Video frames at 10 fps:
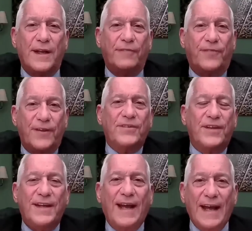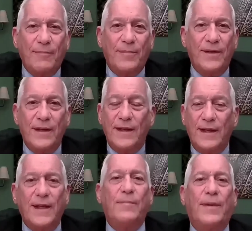If this can happen,
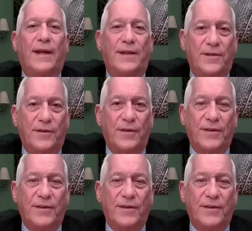anybody can do it.